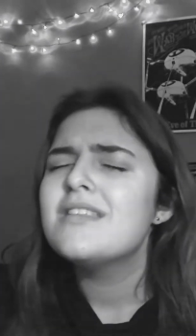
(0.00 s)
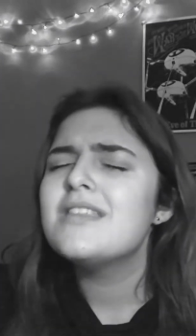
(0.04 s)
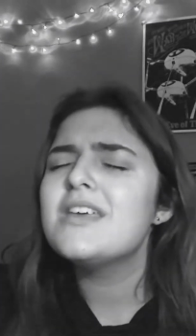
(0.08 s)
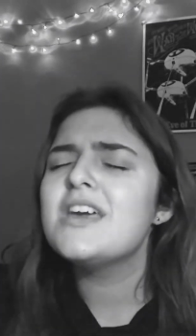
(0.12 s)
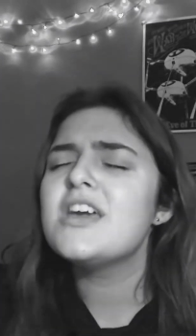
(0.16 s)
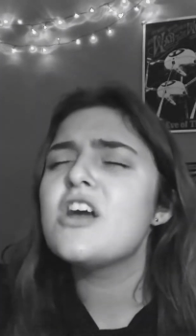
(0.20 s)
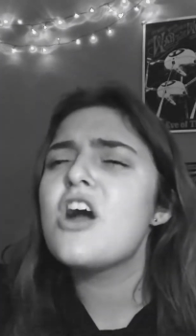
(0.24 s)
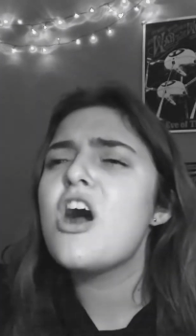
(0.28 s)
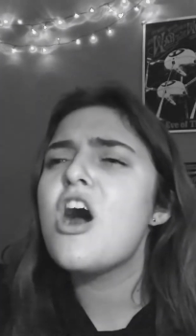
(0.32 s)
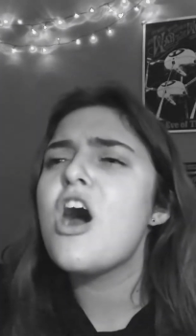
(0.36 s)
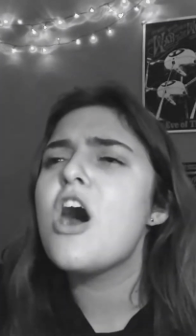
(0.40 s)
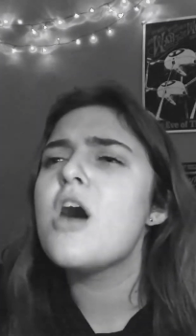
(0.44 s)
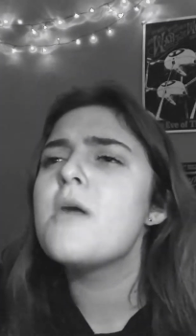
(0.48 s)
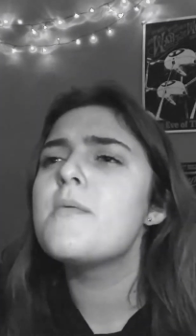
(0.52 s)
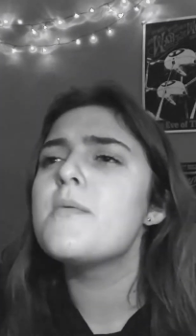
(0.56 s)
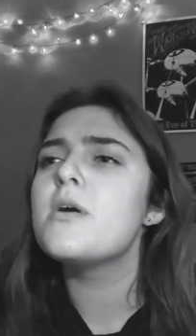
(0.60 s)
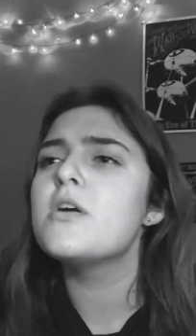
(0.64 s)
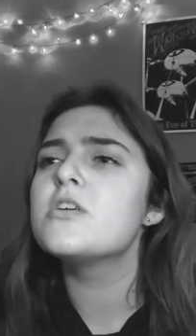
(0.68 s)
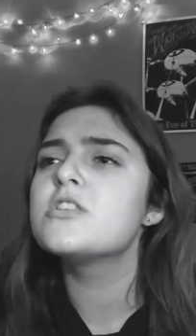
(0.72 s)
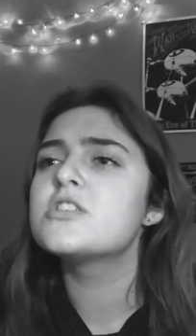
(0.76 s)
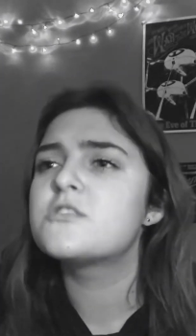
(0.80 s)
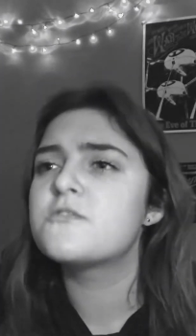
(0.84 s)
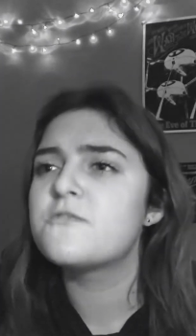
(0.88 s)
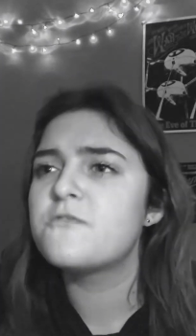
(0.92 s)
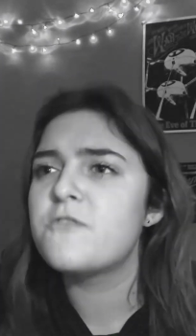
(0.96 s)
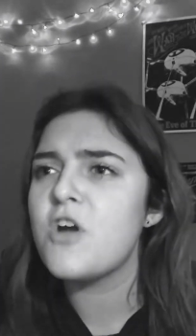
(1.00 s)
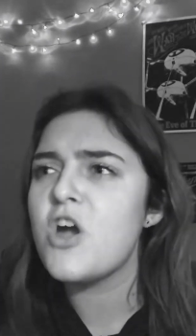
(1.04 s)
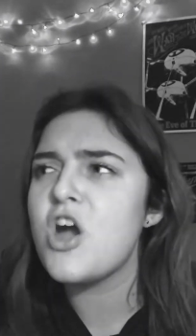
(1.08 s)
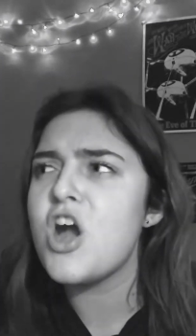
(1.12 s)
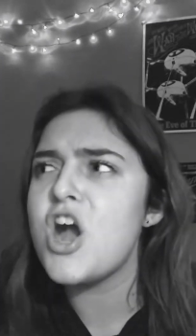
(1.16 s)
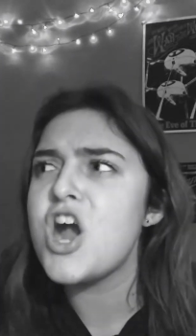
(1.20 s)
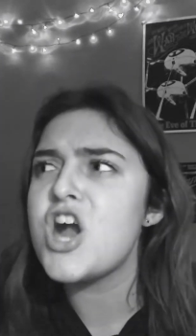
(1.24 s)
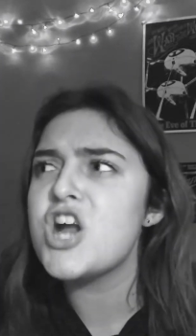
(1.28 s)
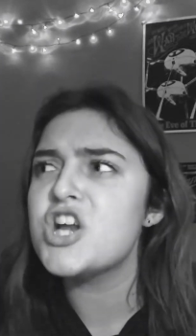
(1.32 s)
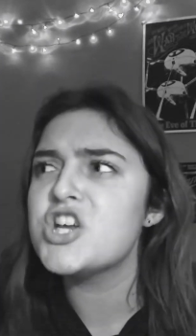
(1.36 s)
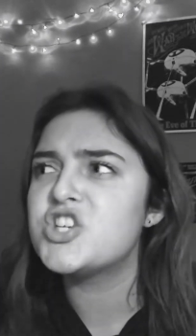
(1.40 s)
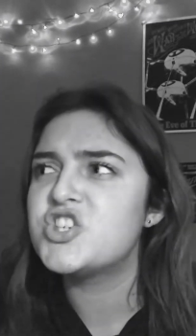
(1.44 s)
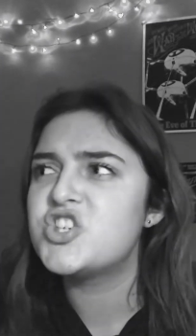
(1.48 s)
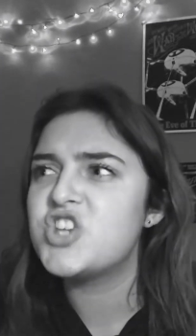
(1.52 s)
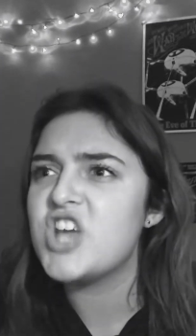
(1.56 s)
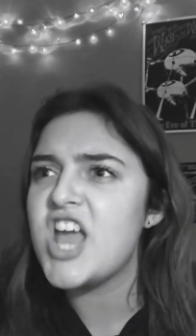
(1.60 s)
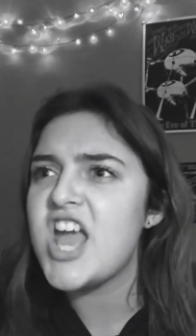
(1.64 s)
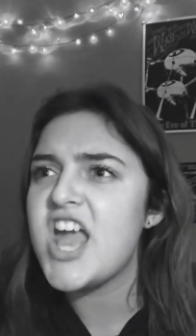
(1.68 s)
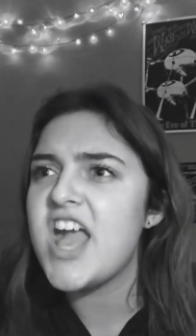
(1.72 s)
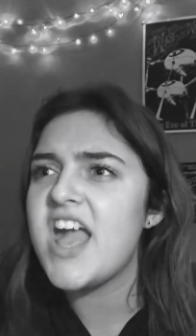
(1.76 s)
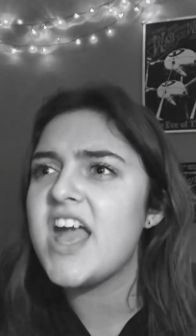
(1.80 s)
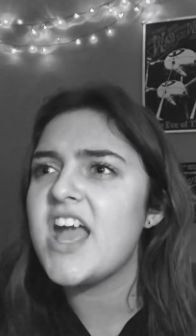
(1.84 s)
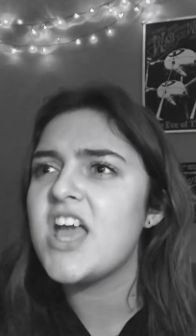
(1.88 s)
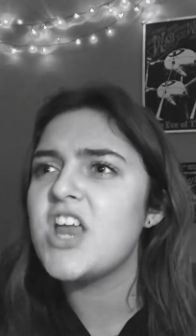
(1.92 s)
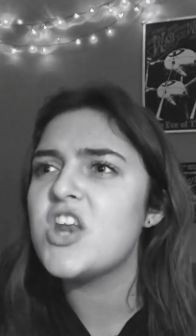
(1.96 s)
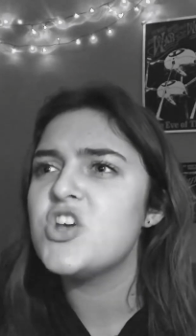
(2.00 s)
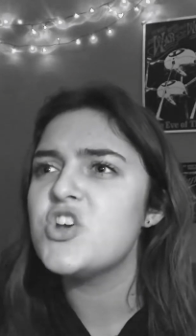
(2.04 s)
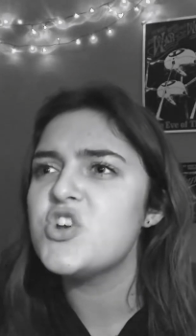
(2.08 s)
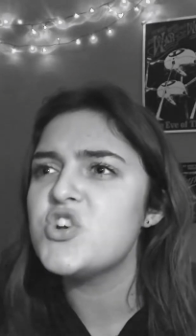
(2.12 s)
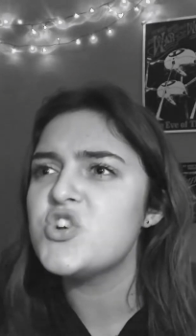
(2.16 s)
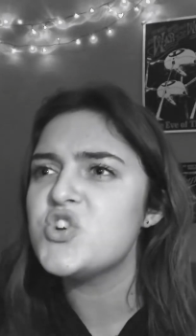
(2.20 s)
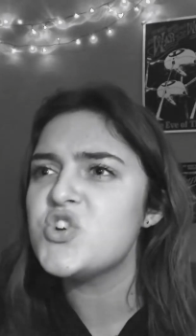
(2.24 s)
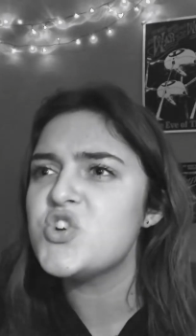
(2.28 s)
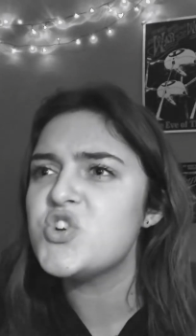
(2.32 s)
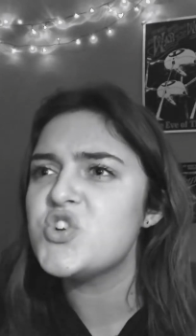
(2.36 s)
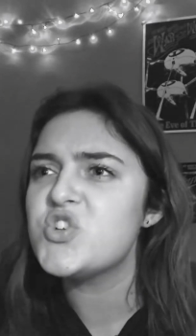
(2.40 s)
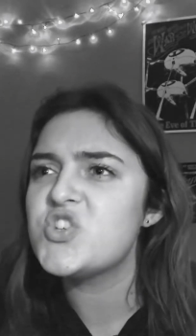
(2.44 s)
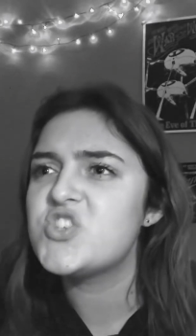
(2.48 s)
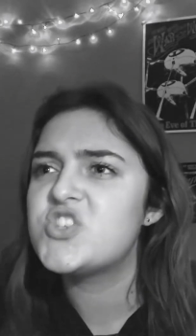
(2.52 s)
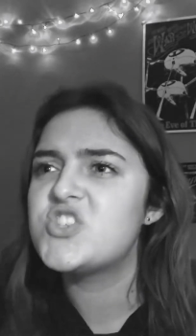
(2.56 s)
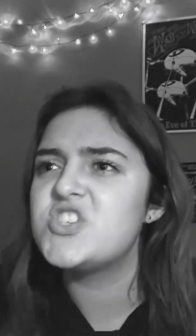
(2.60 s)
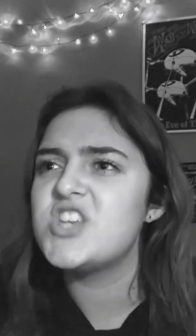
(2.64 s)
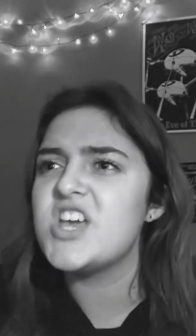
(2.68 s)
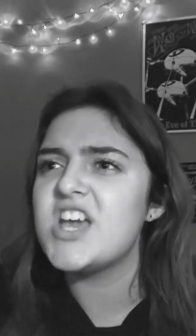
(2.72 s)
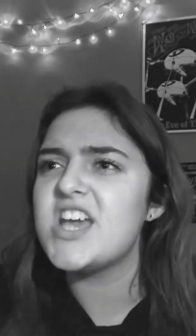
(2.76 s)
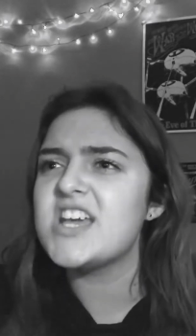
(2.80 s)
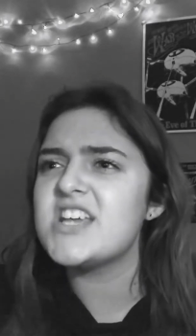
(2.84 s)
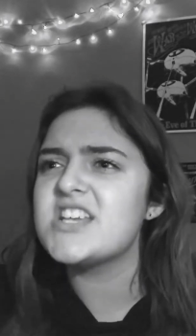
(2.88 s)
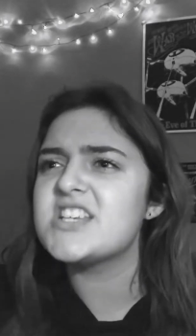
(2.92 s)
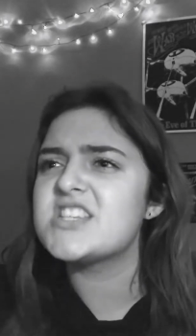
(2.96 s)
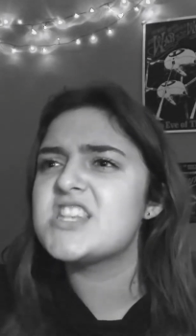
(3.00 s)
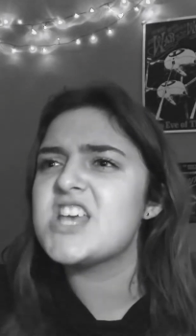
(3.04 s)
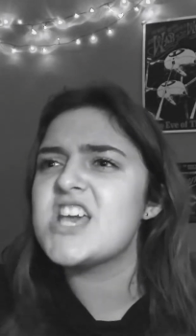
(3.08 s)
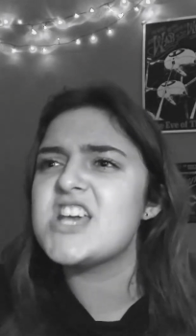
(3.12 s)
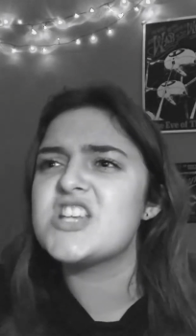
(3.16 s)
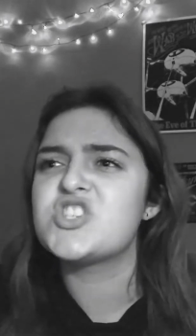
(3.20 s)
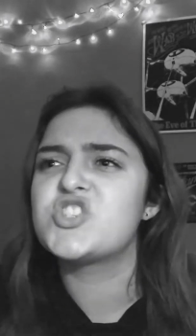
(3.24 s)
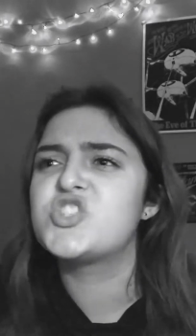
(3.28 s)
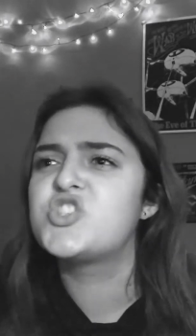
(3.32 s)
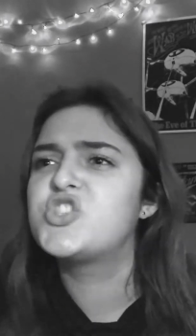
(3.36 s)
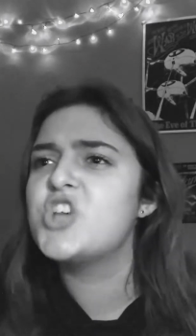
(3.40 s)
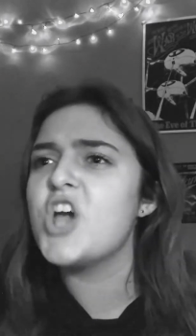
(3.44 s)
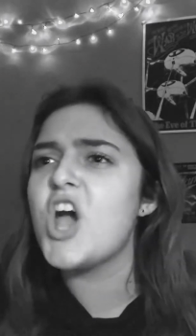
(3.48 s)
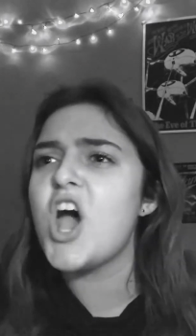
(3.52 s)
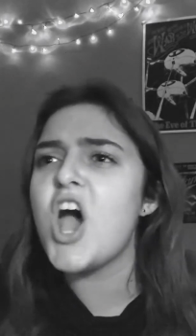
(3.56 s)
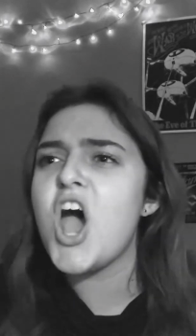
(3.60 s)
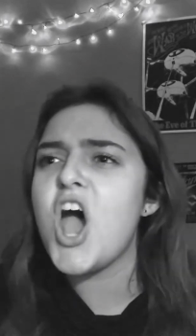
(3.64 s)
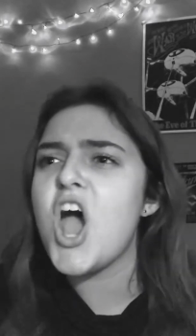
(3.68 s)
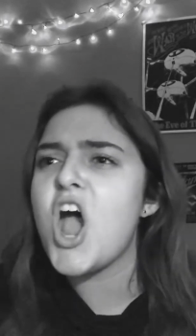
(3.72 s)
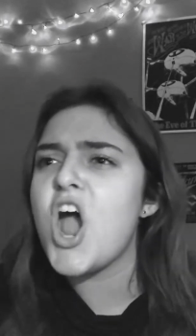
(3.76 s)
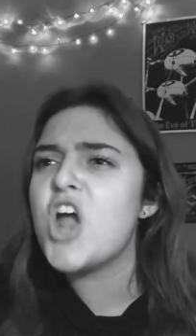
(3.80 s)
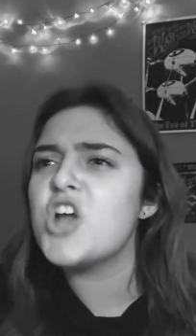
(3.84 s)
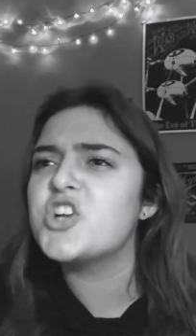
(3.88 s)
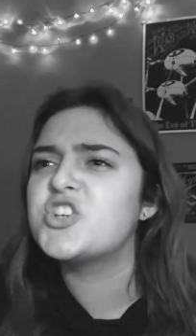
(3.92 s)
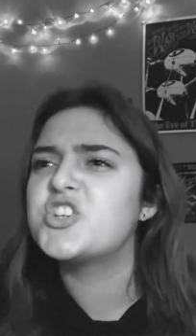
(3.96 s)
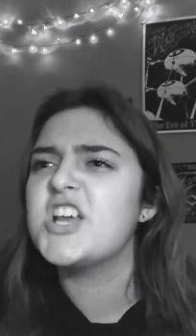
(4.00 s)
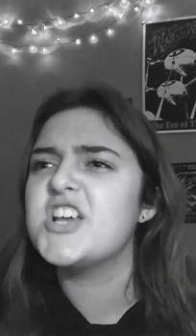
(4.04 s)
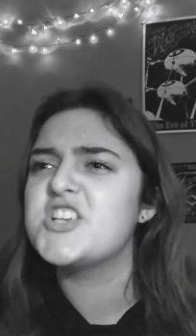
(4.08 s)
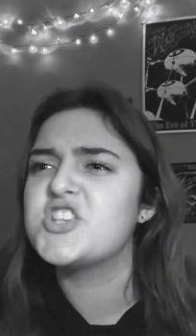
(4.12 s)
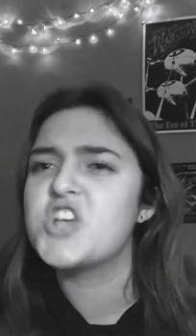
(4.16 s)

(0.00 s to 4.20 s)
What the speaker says: the almost virgin who sings this dirge